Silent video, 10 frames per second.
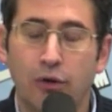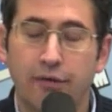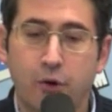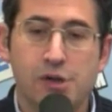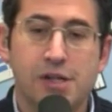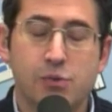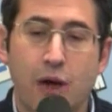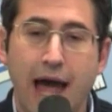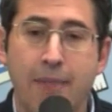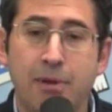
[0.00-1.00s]
Of course, this will
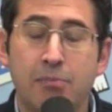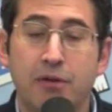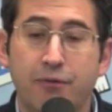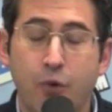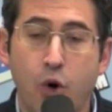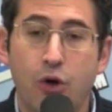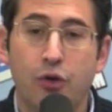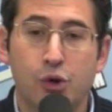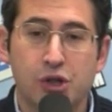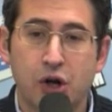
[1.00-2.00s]
happen before the
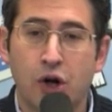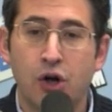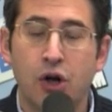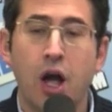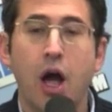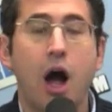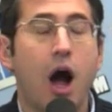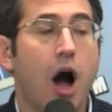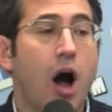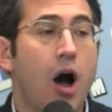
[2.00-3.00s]
return
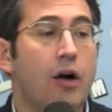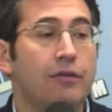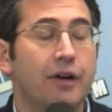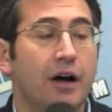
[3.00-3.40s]
of